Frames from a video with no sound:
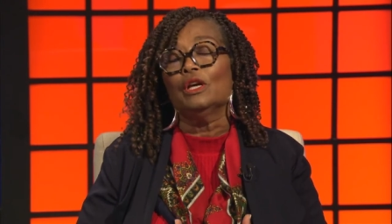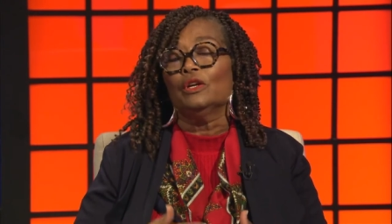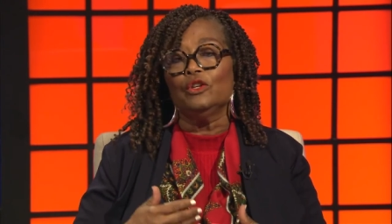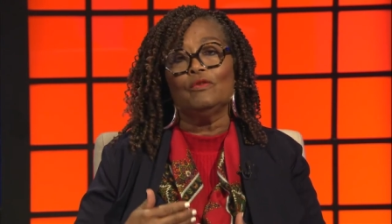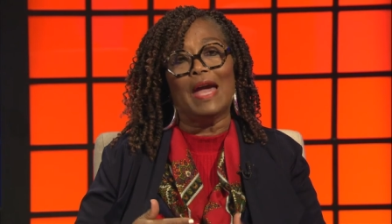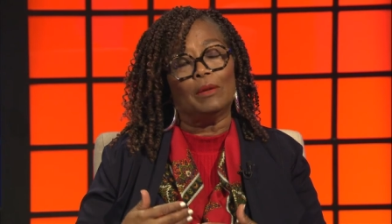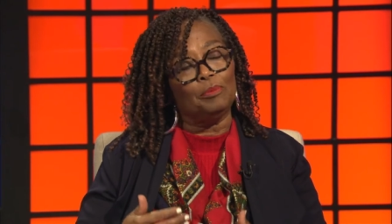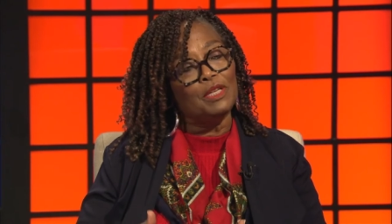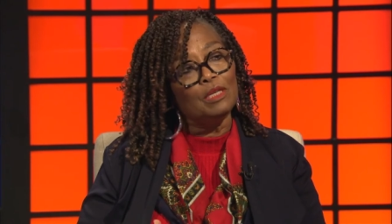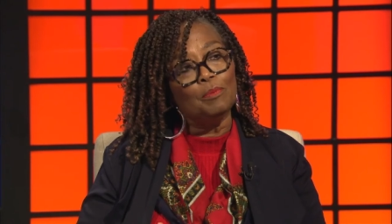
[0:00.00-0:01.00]
you've got
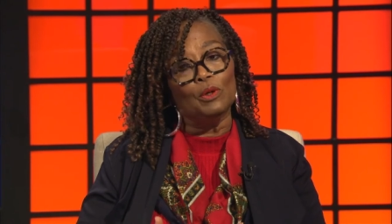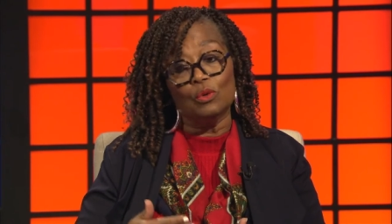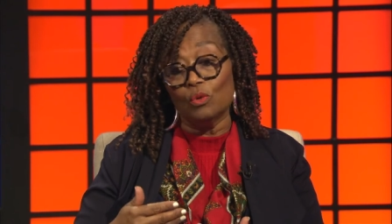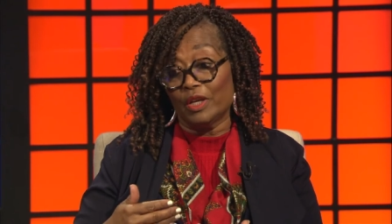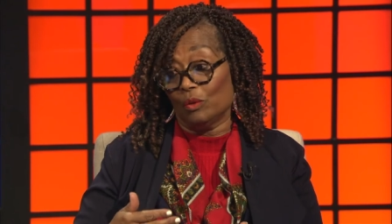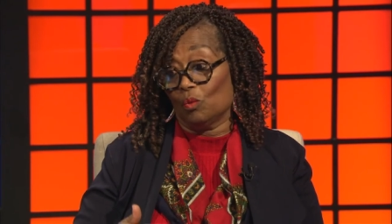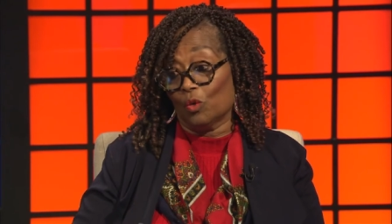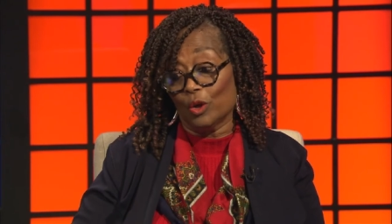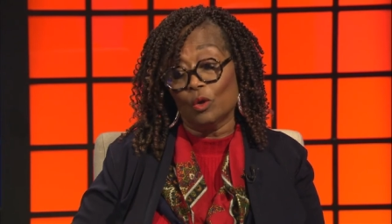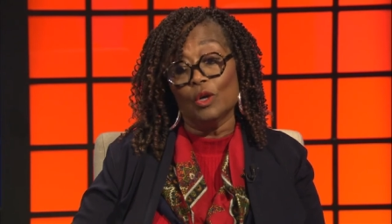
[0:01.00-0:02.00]
people who can
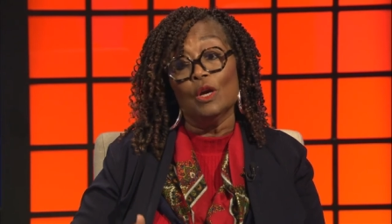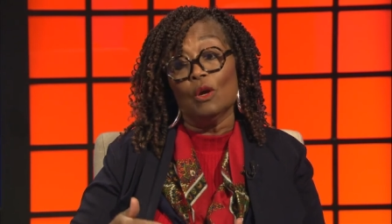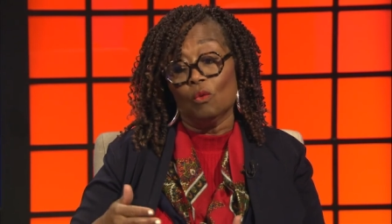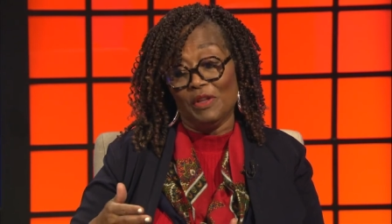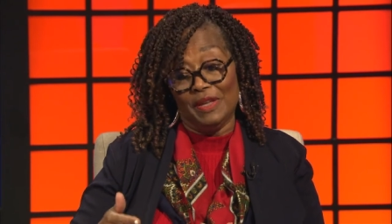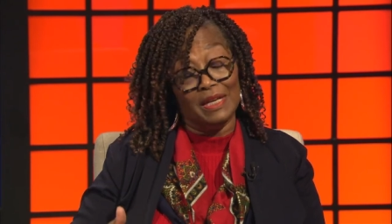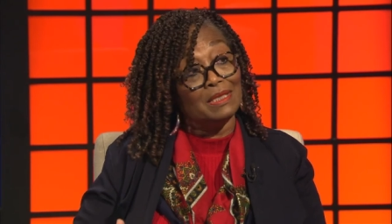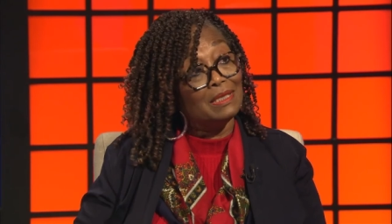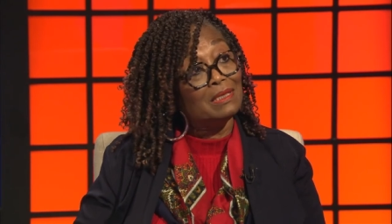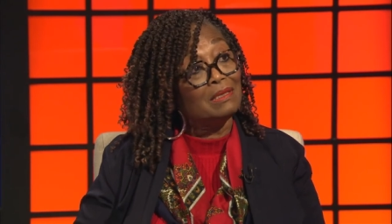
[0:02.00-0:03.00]
work with the
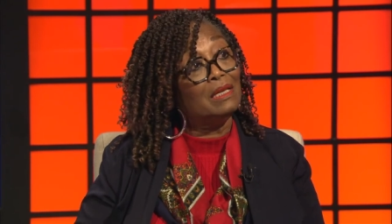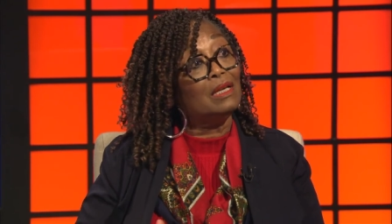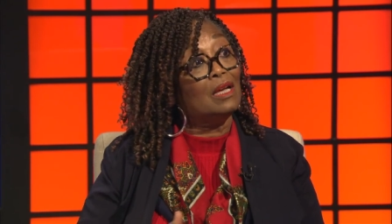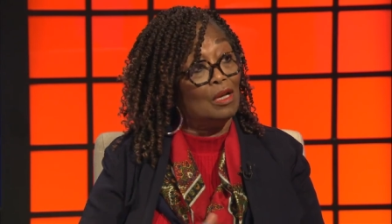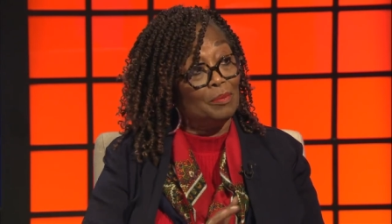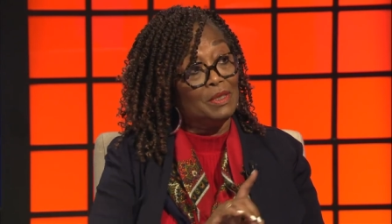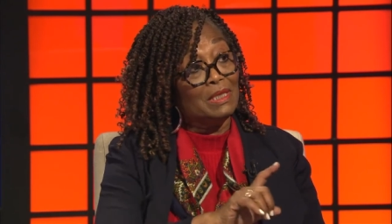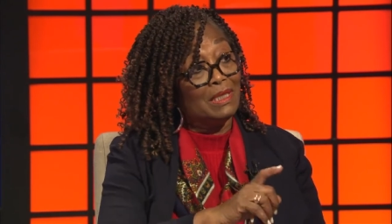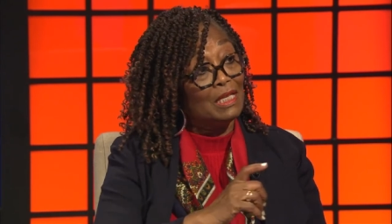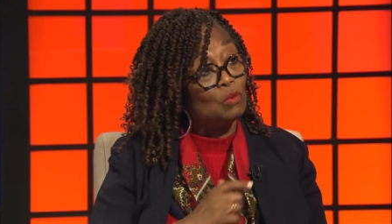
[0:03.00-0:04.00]
existing companies
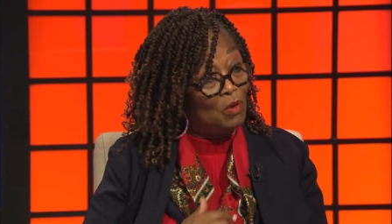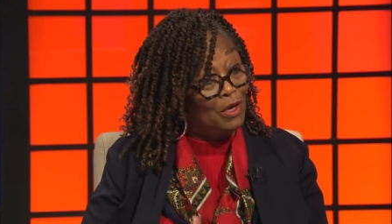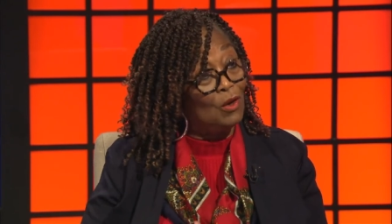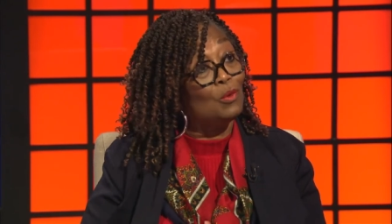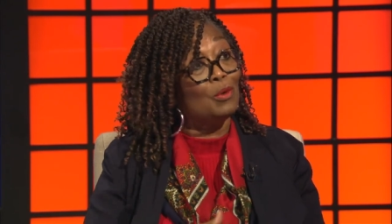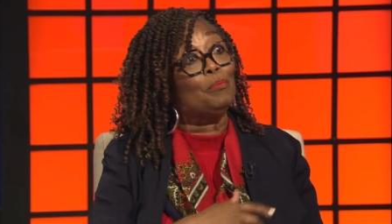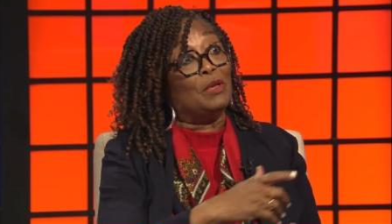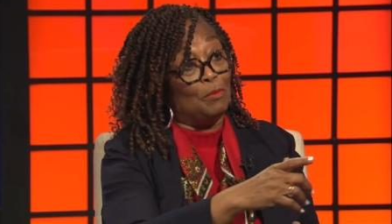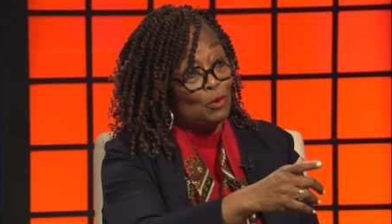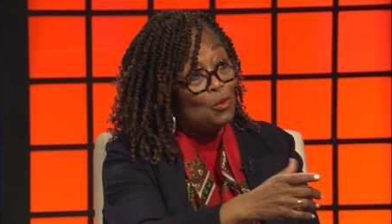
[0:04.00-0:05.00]
as well,
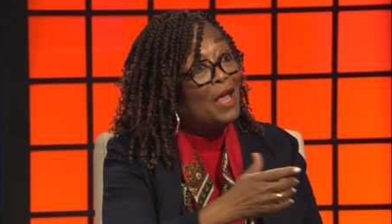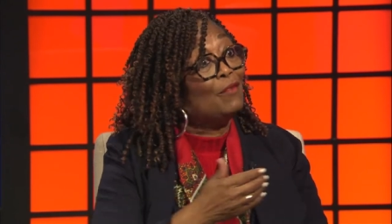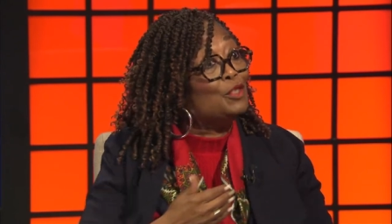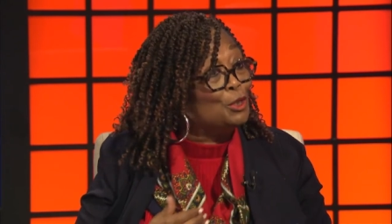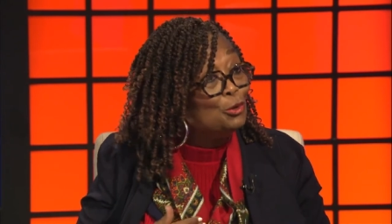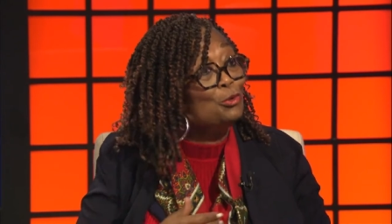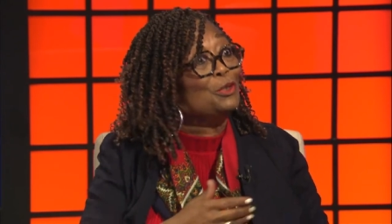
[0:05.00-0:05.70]
people who have children,